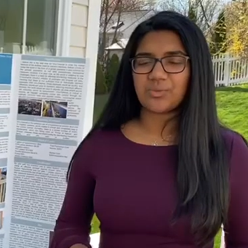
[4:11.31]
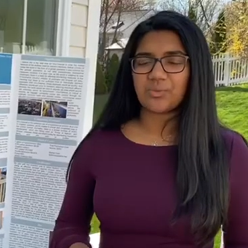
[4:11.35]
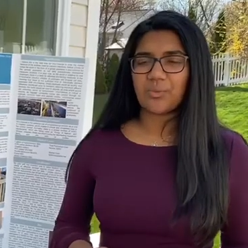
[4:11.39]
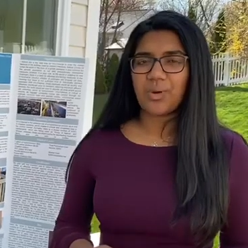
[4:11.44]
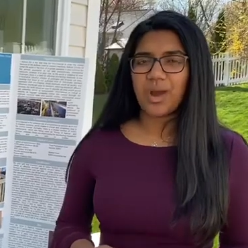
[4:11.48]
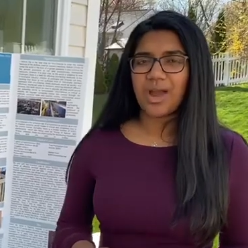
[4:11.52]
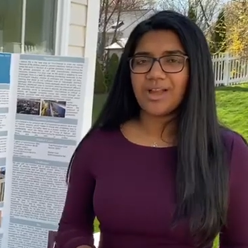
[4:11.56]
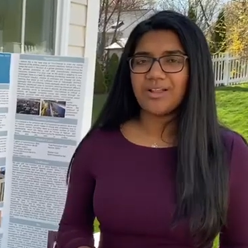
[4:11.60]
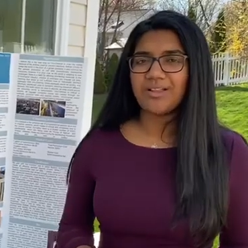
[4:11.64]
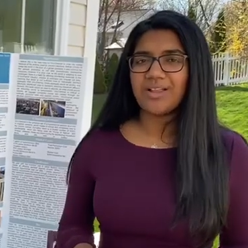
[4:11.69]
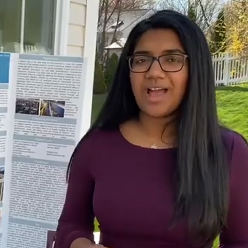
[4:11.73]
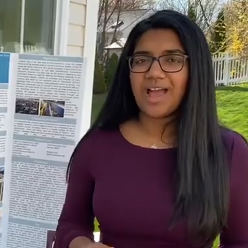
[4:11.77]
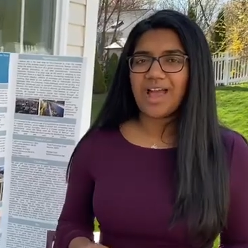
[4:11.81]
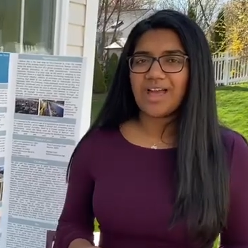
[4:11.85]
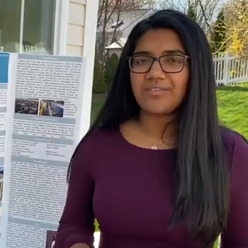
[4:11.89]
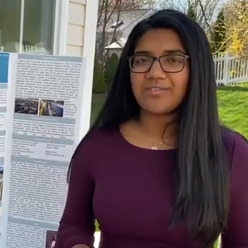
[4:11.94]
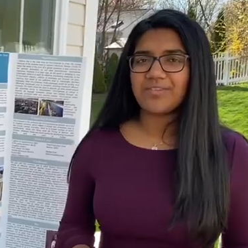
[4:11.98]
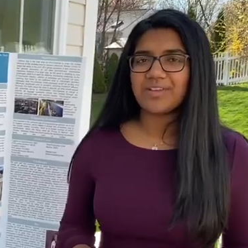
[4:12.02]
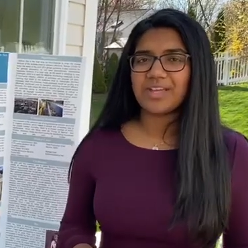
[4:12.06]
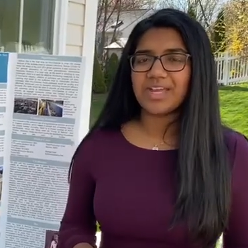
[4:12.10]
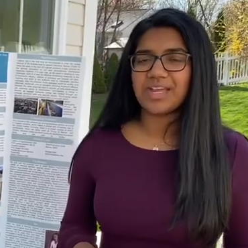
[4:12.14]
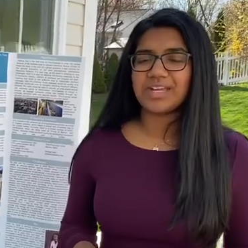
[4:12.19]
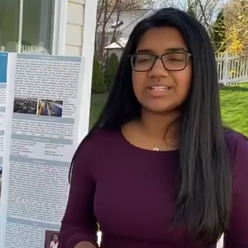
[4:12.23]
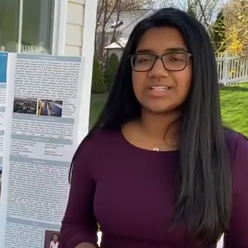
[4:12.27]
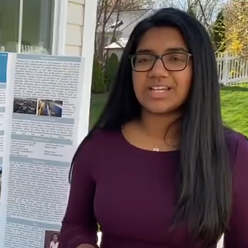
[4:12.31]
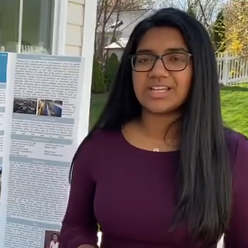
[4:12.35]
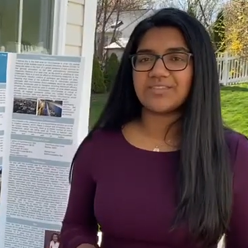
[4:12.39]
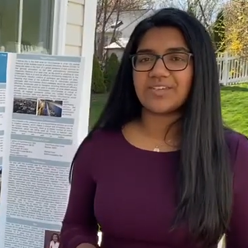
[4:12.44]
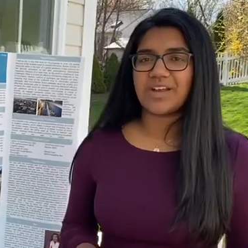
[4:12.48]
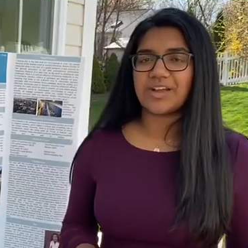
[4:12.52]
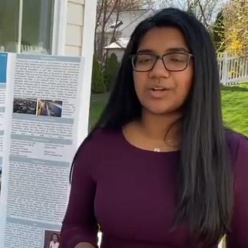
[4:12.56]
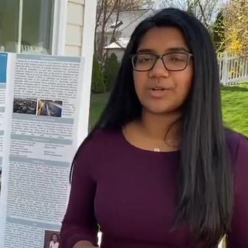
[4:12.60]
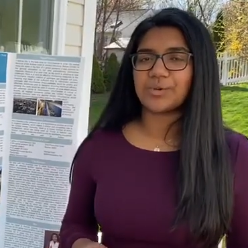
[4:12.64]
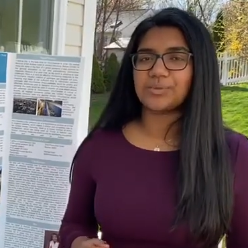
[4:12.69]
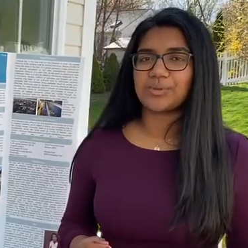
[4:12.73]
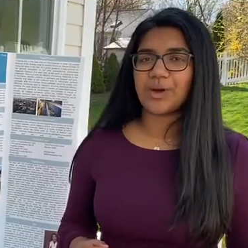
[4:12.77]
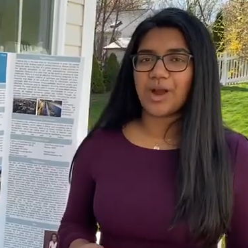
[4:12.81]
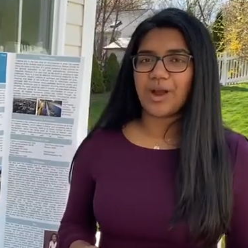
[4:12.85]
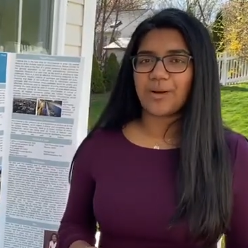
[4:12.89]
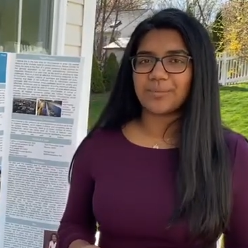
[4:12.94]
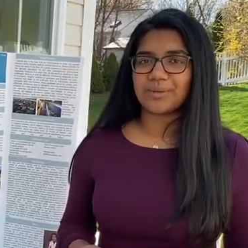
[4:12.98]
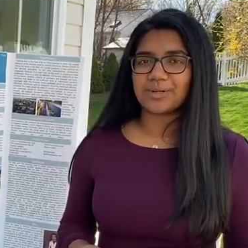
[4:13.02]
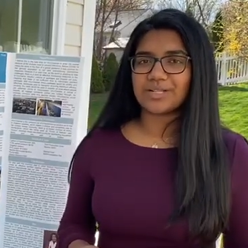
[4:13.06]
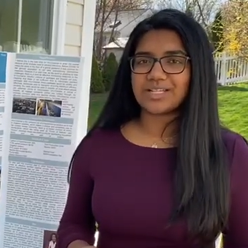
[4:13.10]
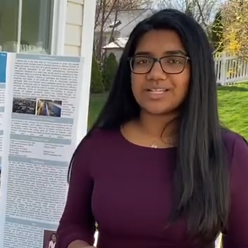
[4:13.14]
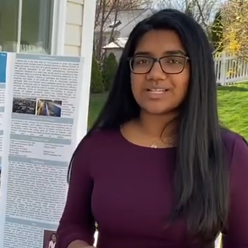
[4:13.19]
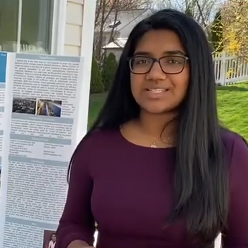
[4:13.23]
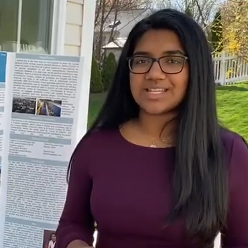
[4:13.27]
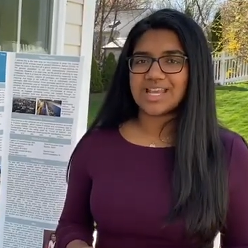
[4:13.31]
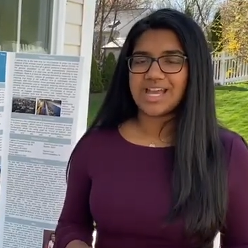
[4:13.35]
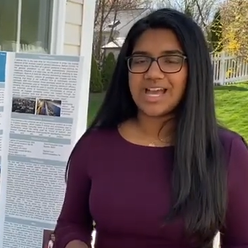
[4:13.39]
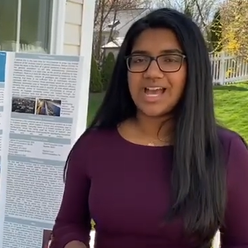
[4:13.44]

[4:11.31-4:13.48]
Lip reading: while having antiviral properties,